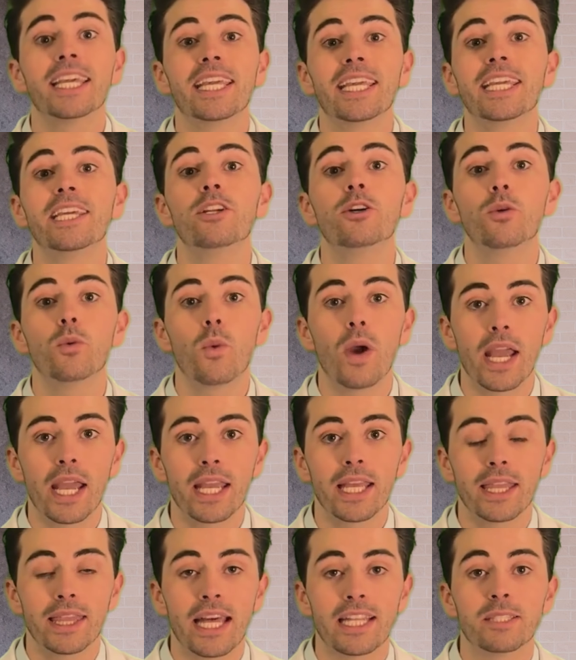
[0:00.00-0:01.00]
in a
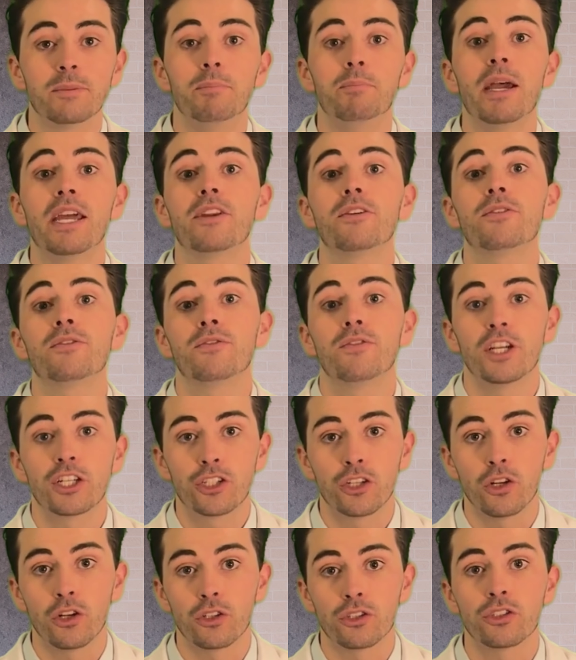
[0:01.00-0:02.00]
way that's
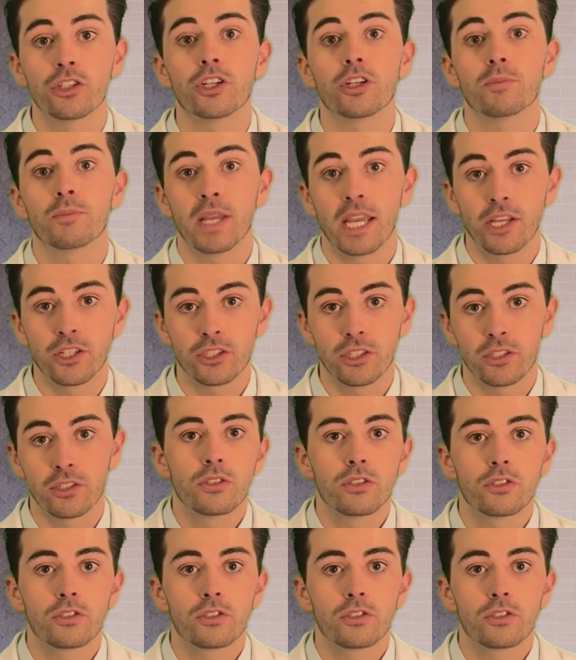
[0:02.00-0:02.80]
beneficial to your patients.